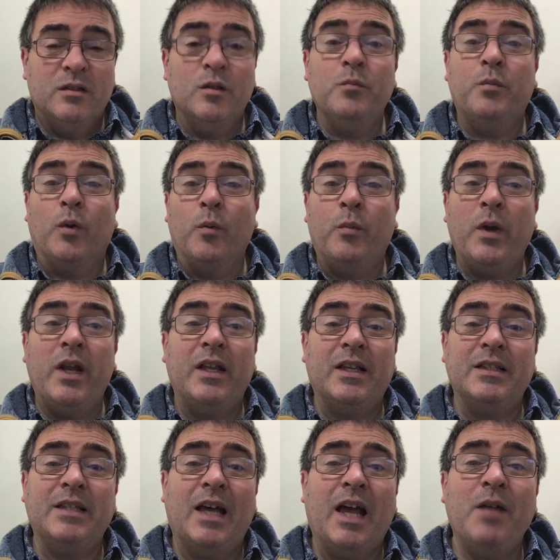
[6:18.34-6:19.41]
So appropriate at
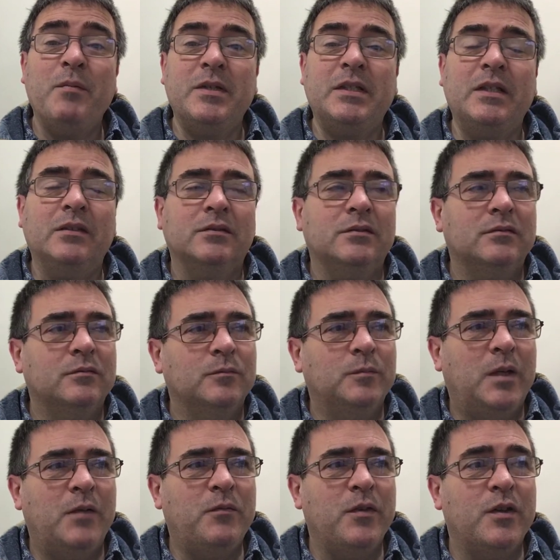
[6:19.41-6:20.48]
this time, isn't it?
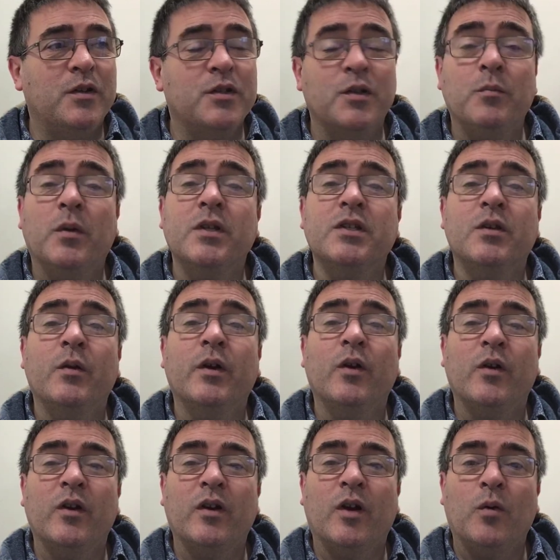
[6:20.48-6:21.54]
Whenever there's so much
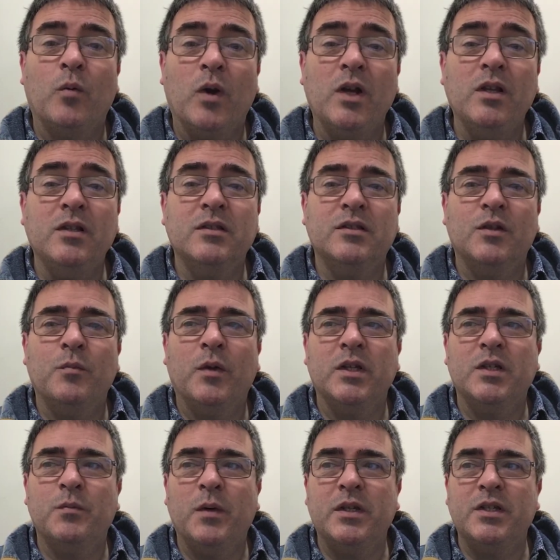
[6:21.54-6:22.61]
going on in our world, so
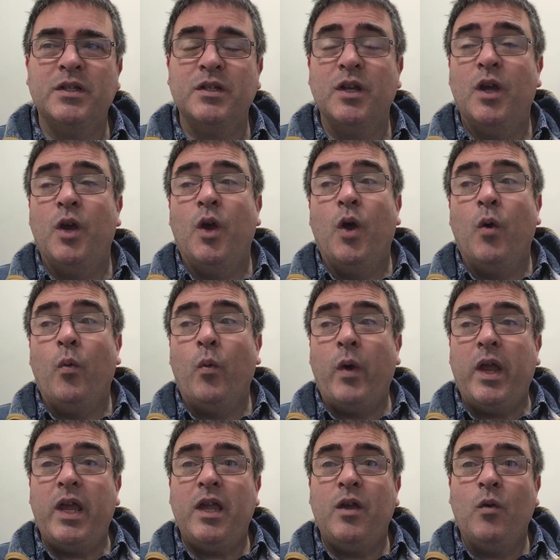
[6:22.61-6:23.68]
much which
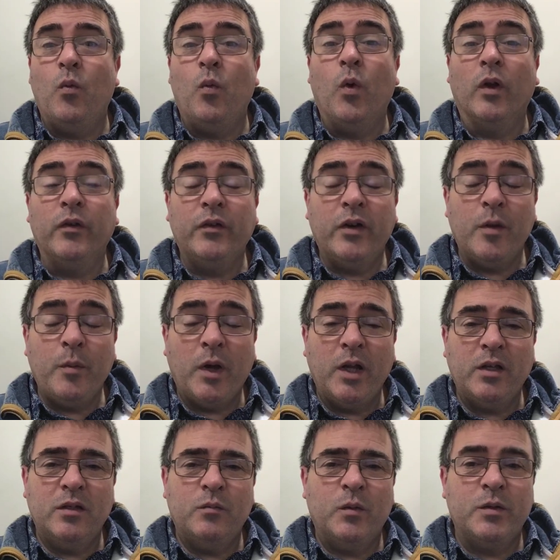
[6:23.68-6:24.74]
we wonder
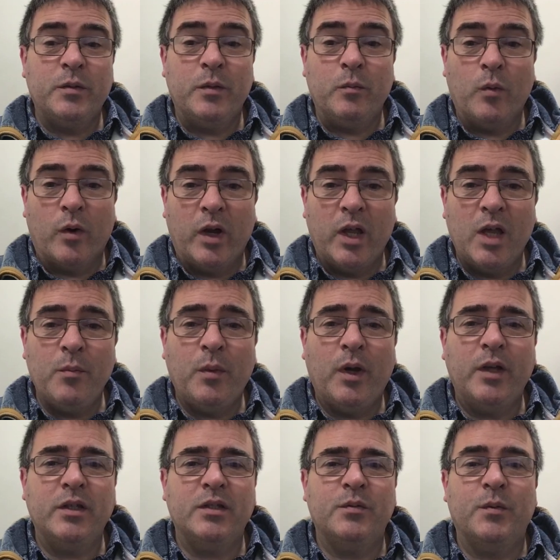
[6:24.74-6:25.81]
about, which we worry
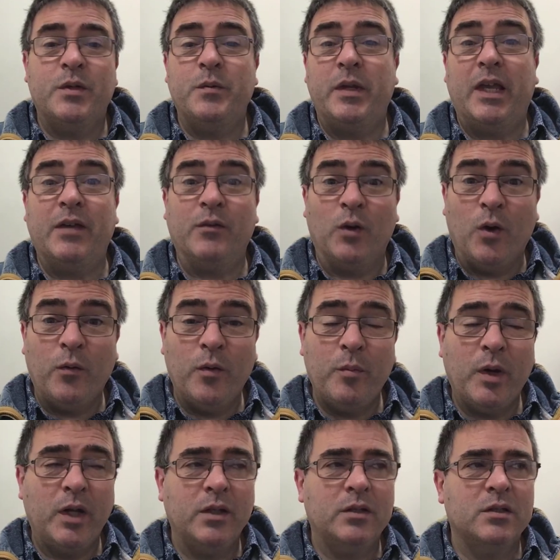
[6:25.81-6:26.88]
about, which we give off
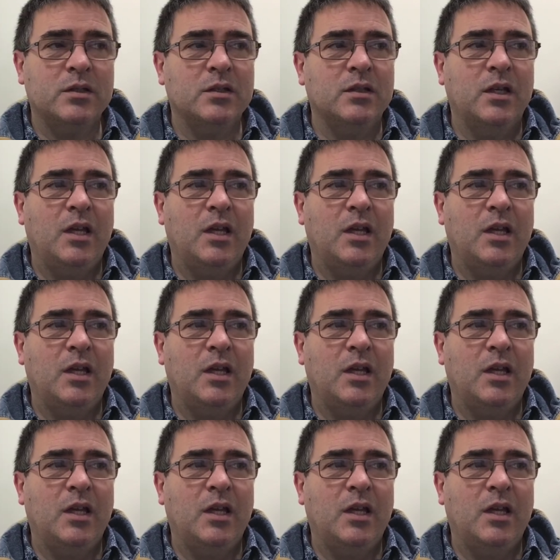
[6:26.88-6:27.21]
about,